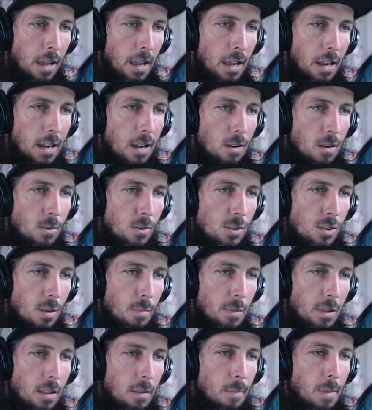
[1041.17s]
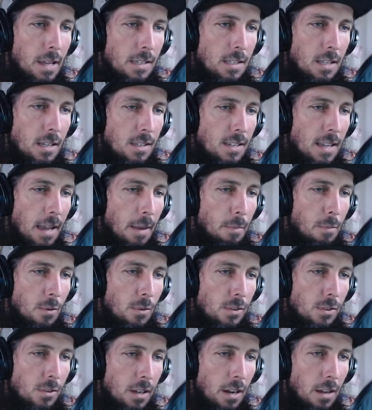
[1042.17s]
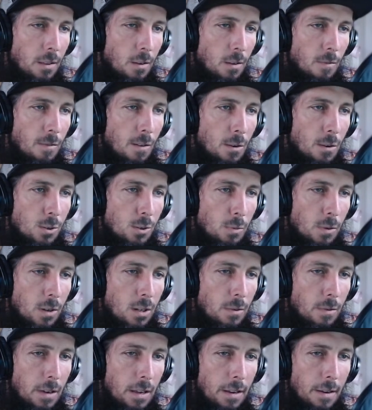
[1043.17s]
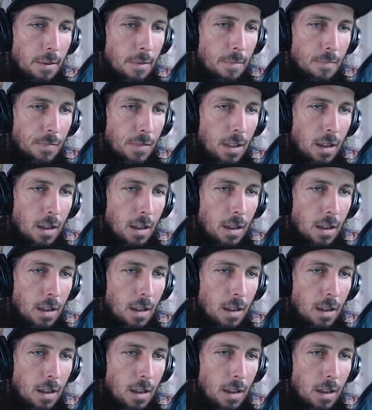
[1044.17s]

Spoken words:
And here's some of the best examples that other folks were doing.